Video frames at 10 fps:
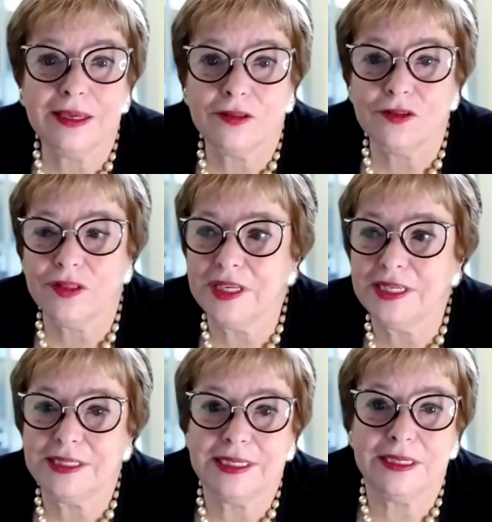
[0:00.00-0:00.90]
the other thing
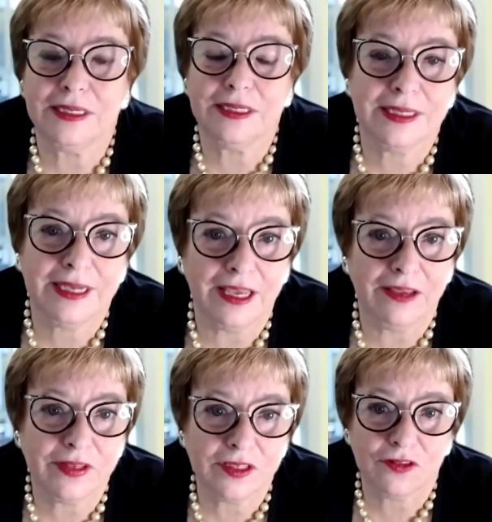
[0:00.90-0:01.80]
it did is it
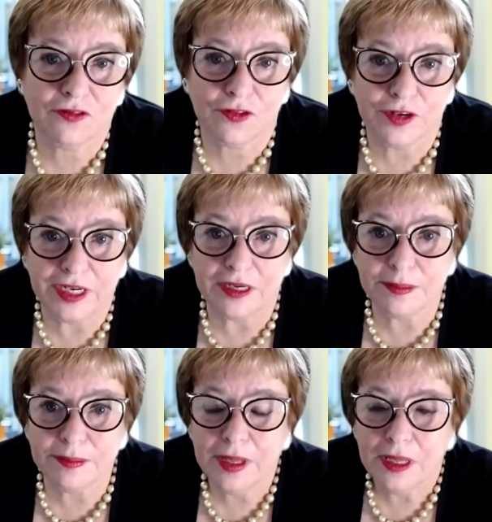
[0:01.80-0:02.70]
gave us the
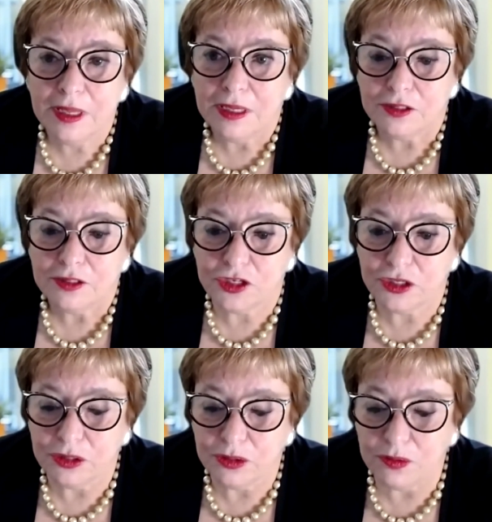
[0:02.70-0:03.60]
freedom
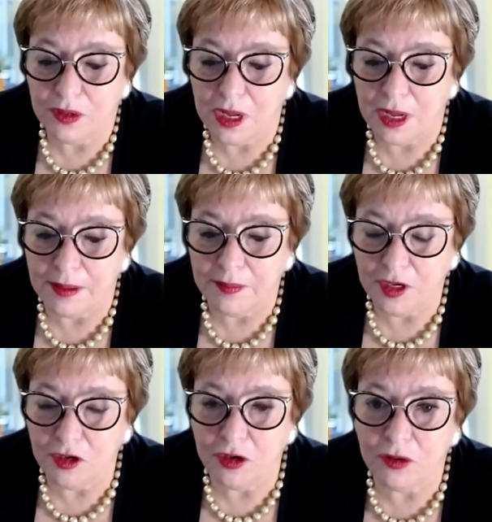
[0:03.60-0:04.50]
to,
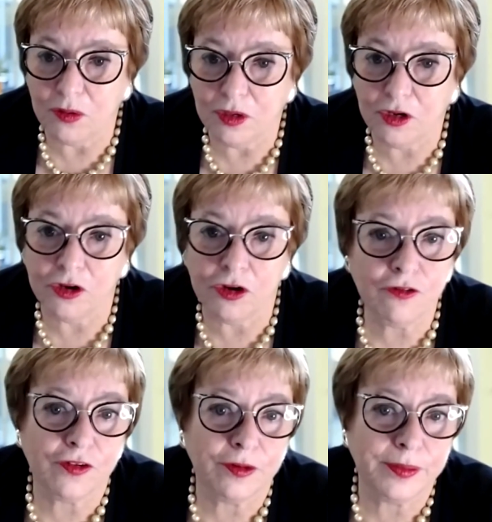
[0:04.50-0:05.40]
no
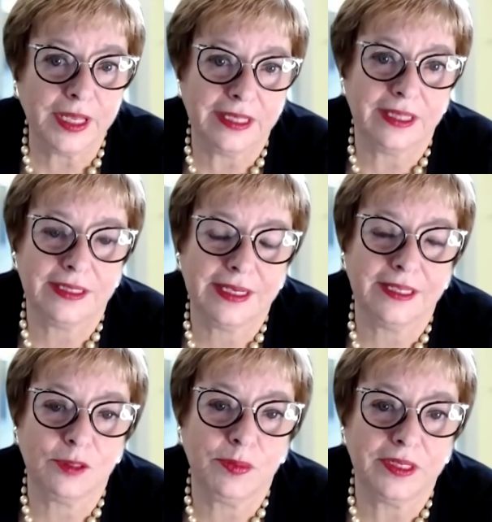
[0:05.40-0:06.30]
firm like this
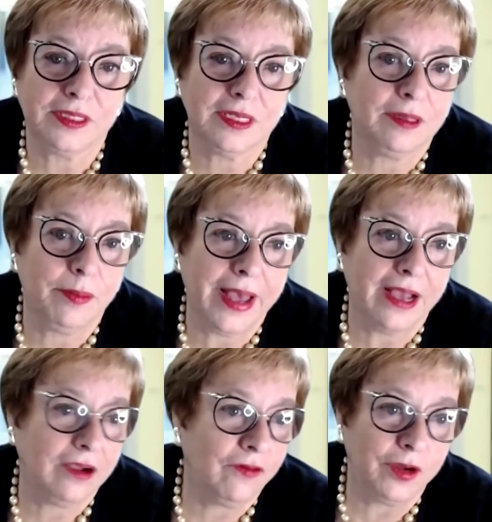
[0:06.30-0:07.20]
gets built on the
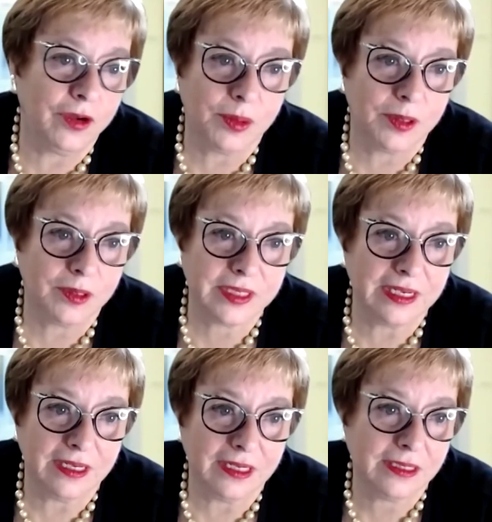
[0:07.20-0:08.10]
back of one person.
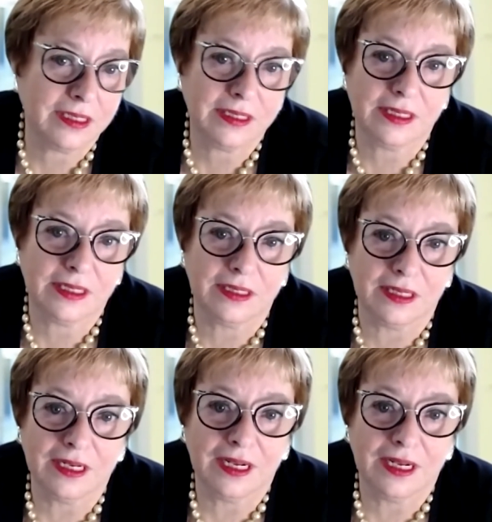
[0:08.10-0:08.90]
It just doesn't.